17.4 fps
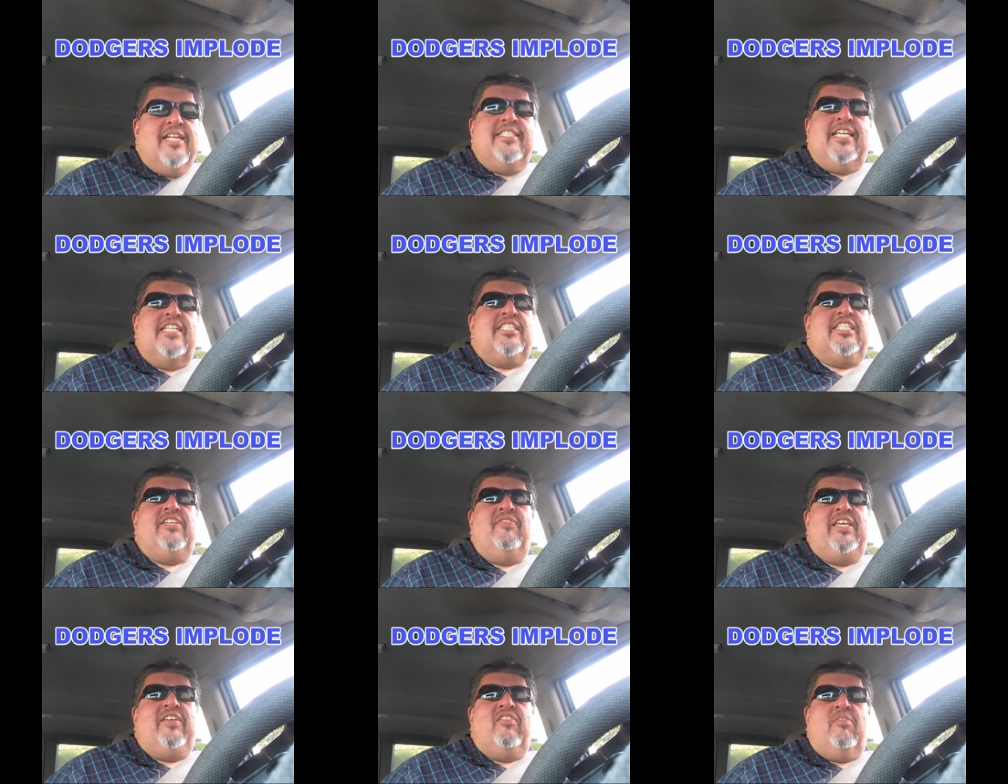Doesn't
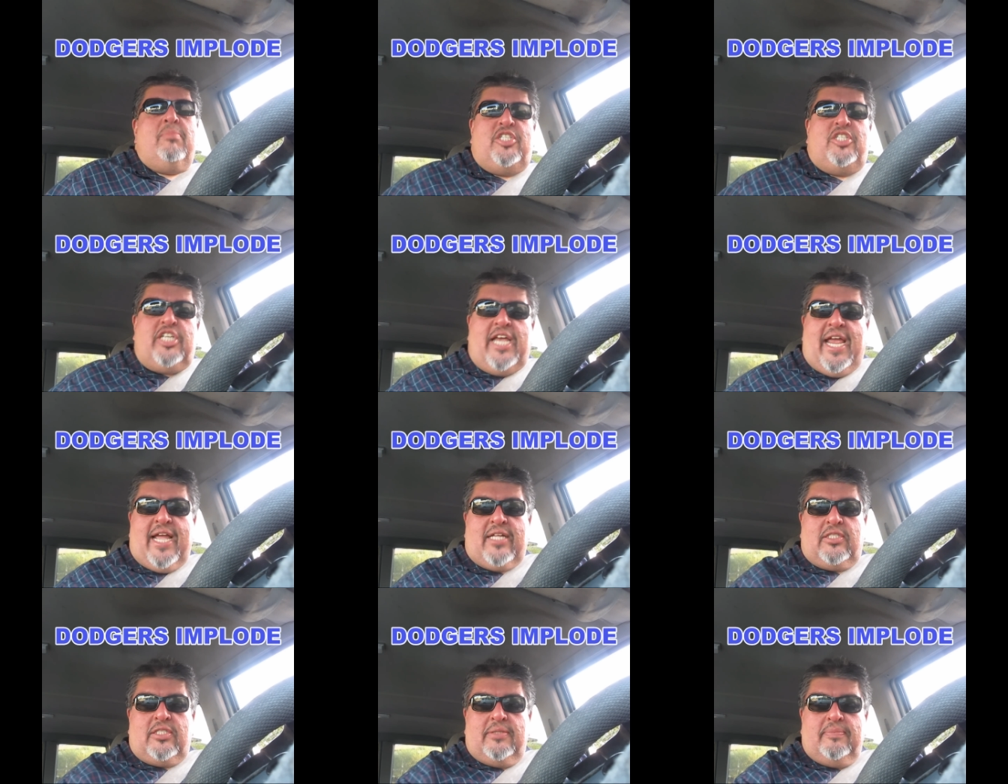even give him a
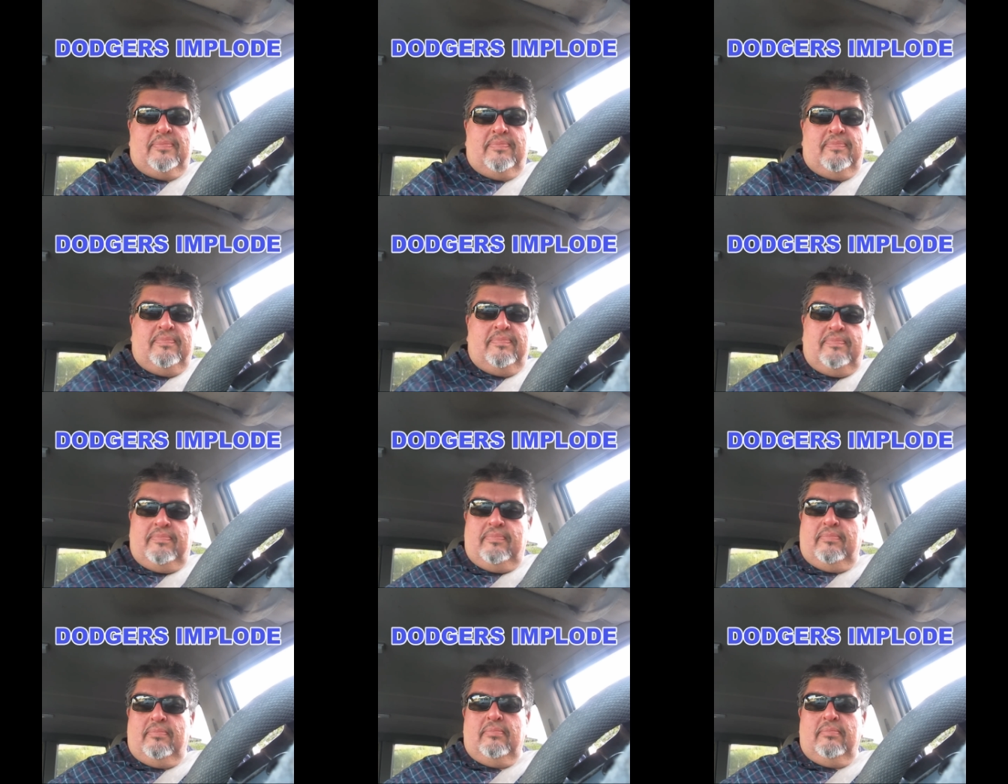chance.
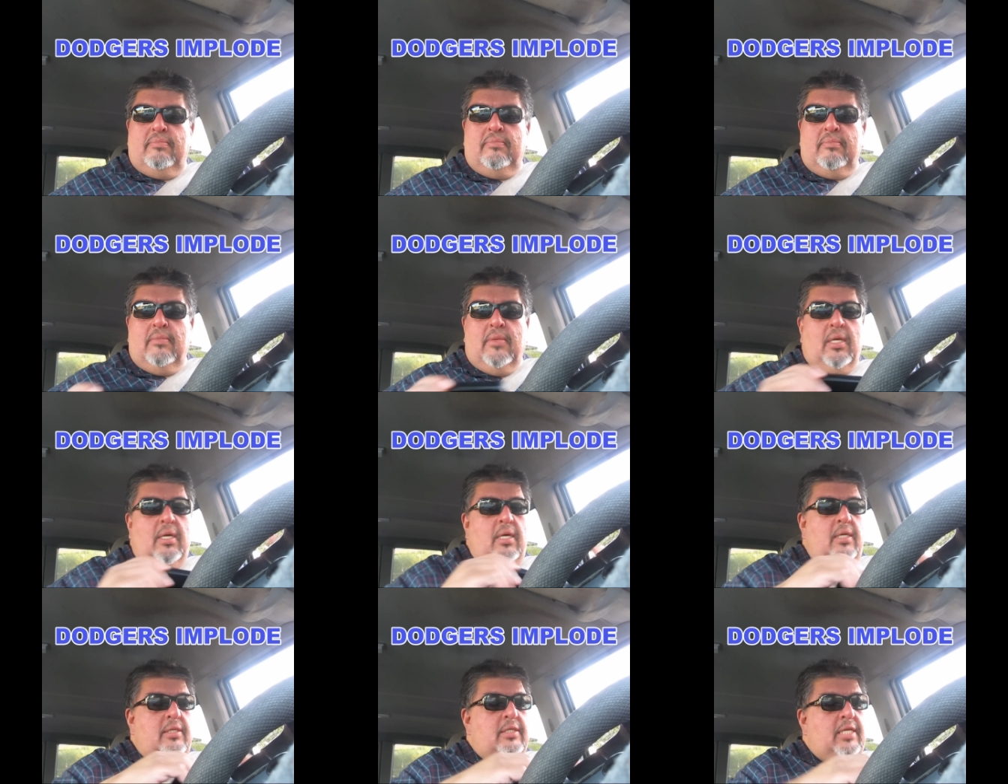
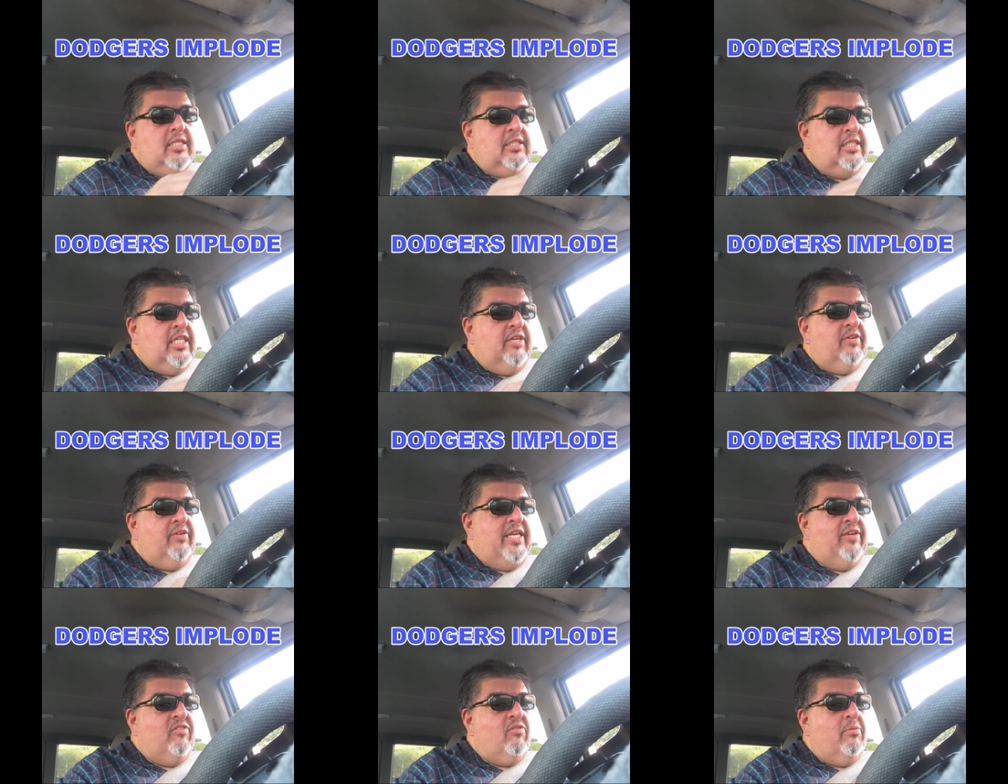Doesn't
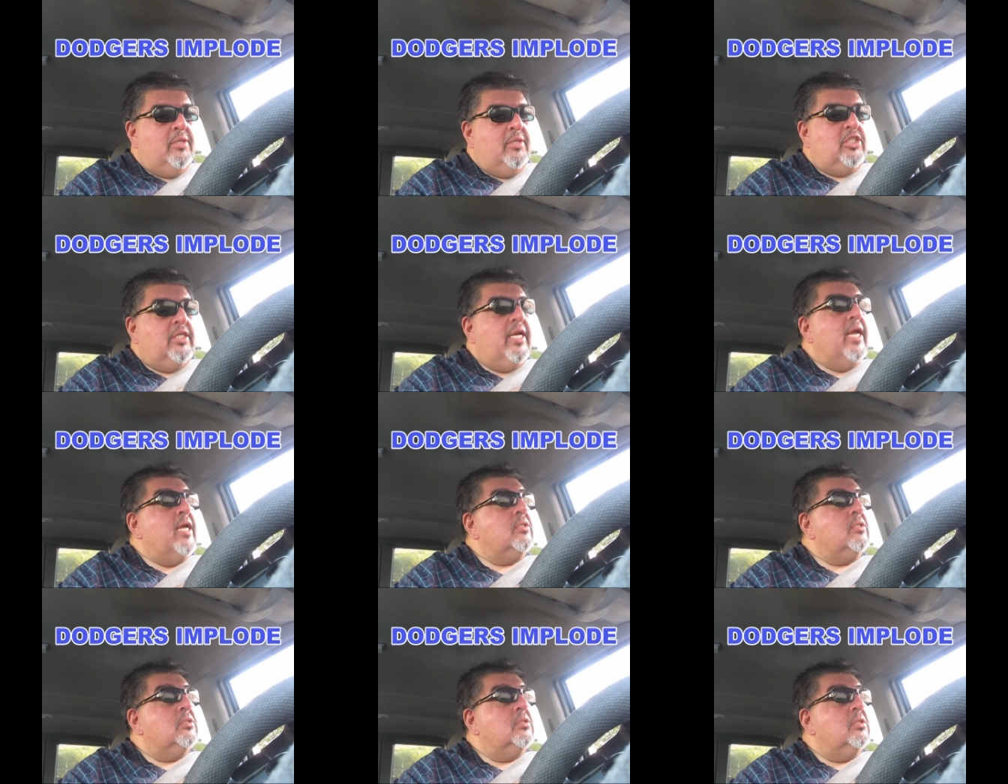even give him a
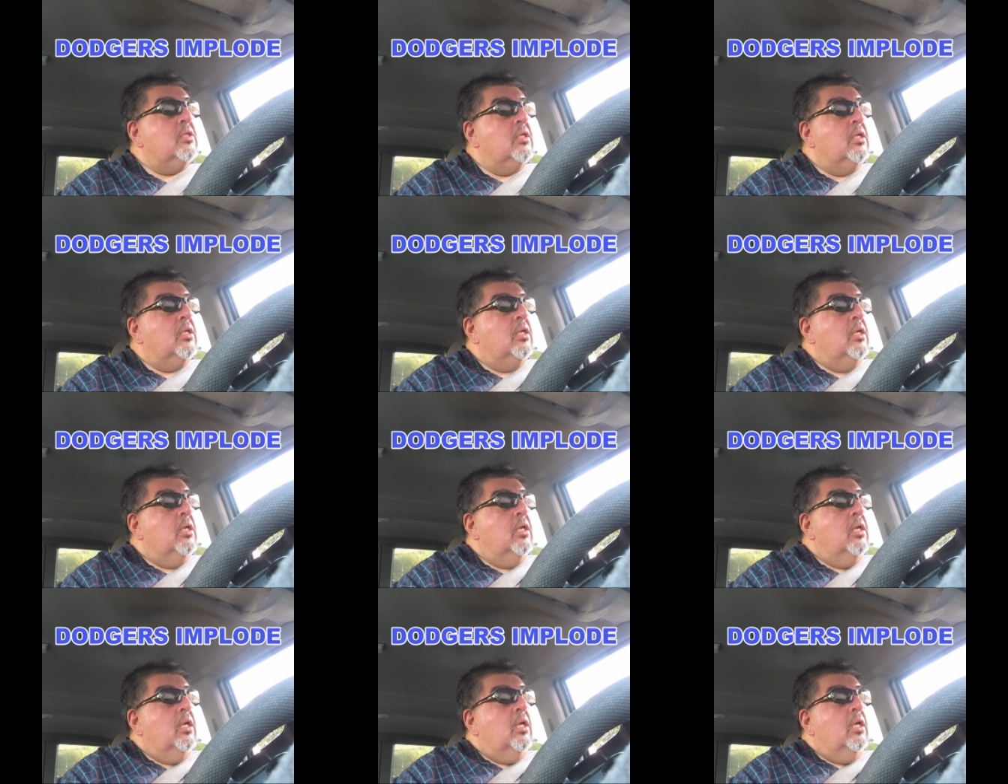chance.
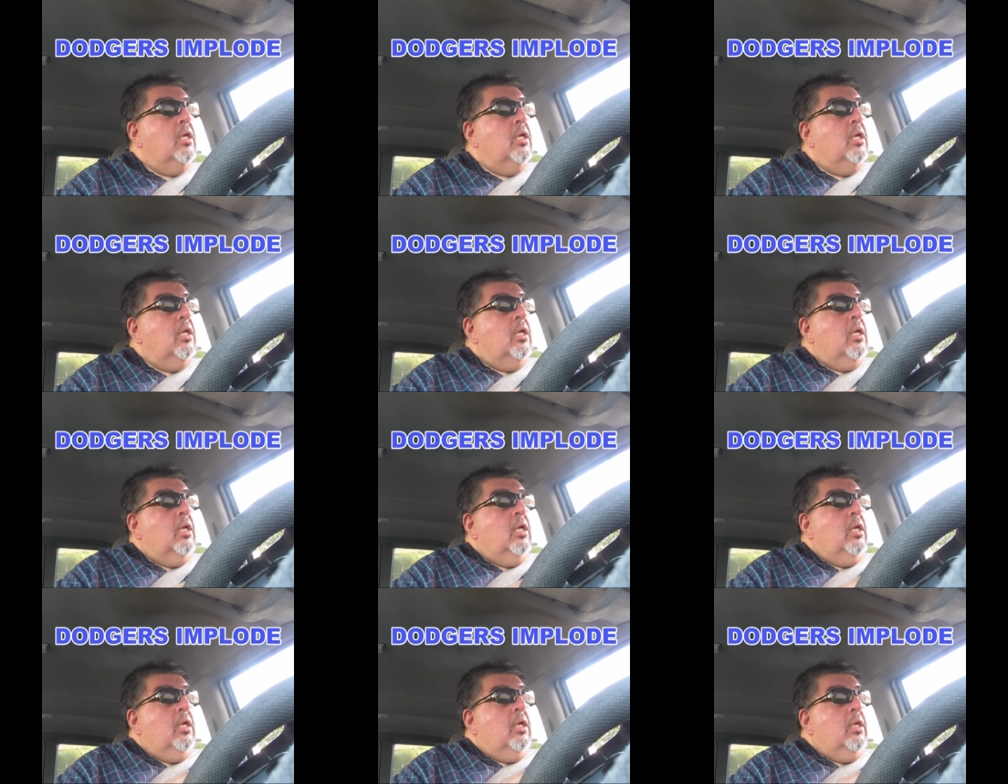
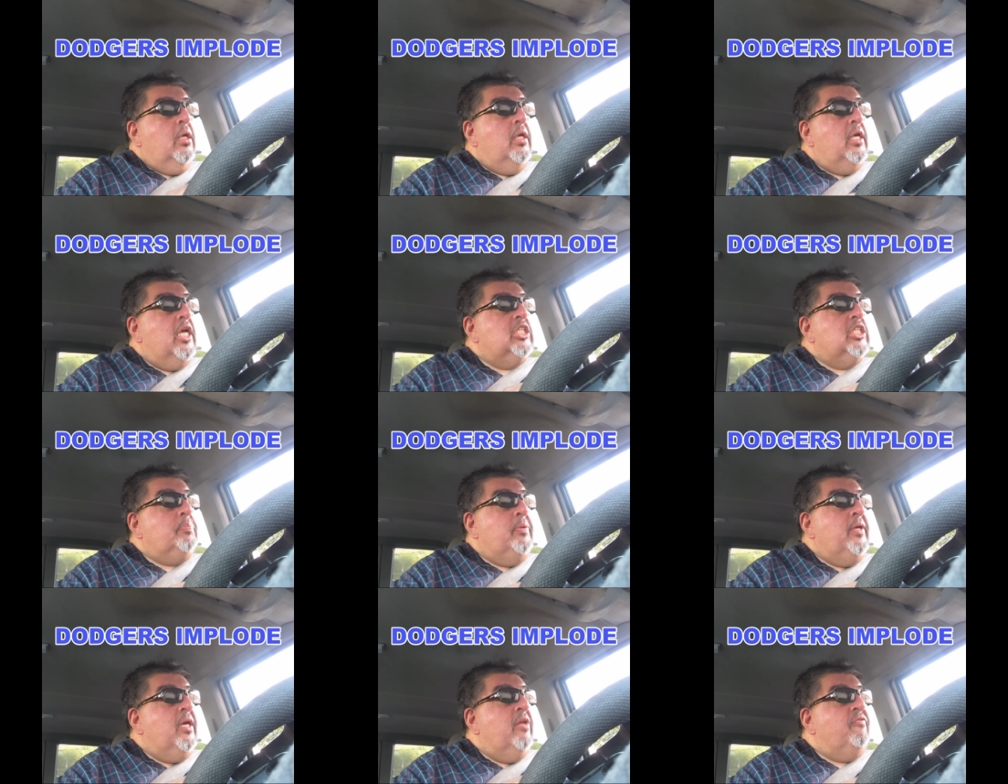
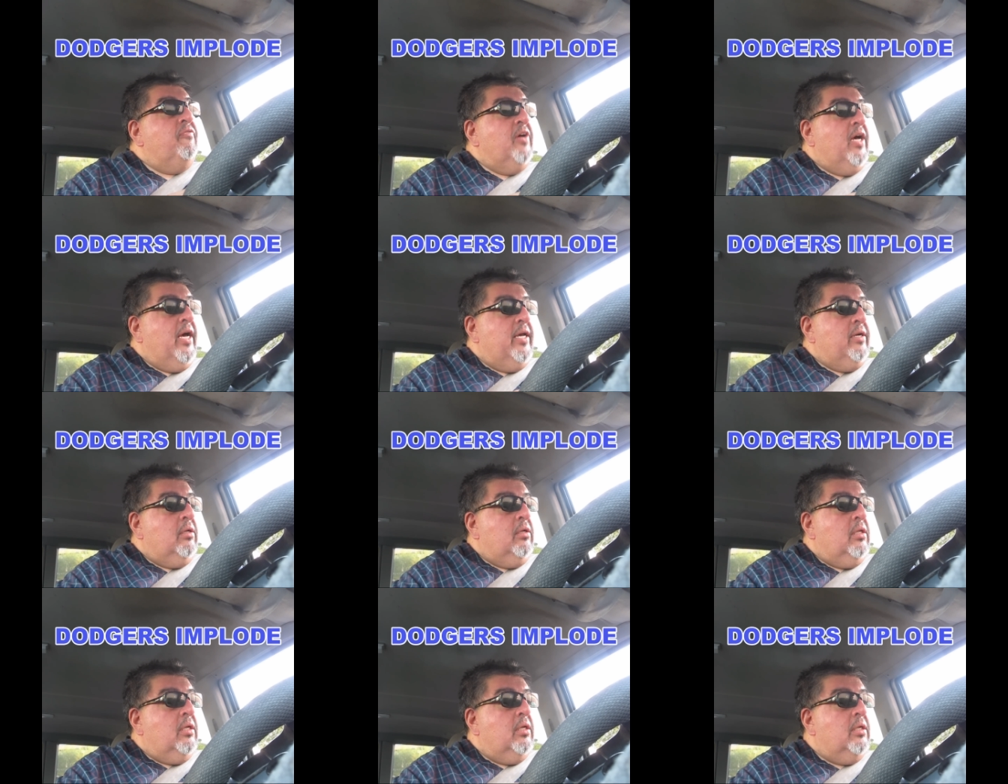ESPN
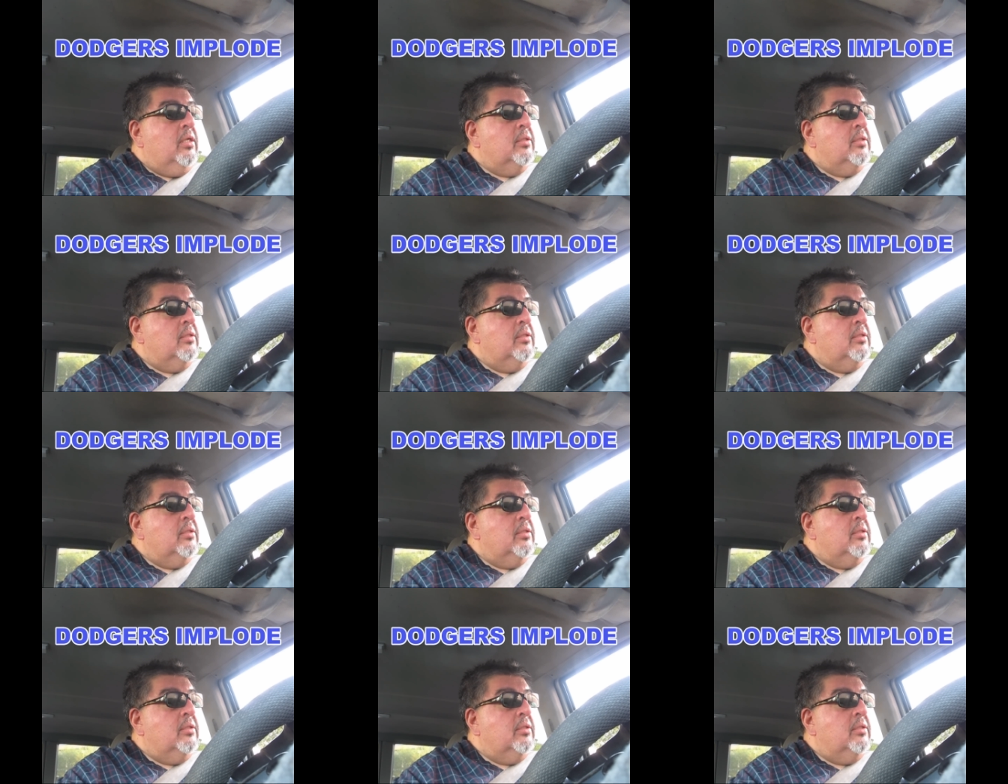final.